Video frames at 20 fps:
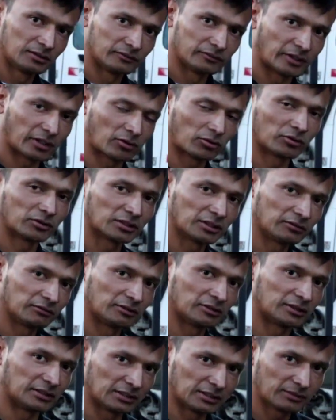the
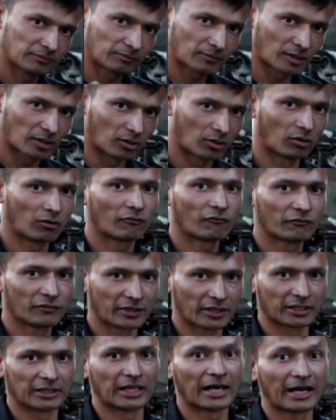continuity of
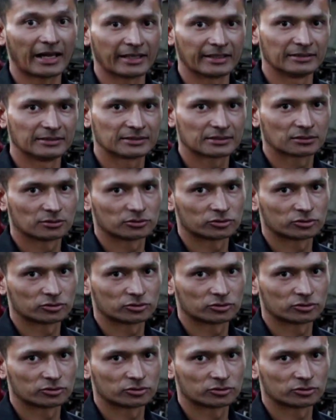the lines.